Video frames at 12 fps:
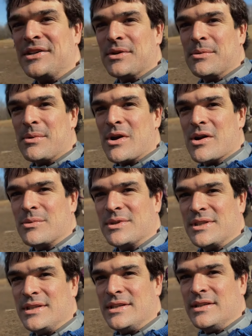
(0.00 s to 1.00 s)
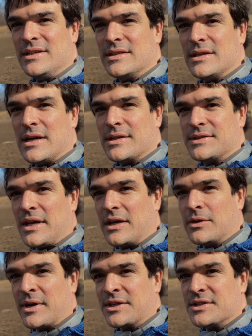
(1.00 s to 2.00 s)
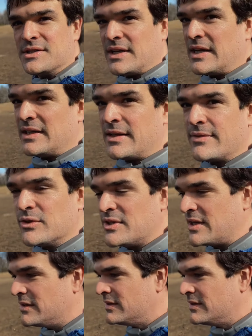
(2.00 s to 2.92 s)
right, so here we are with the static correction set at level 10,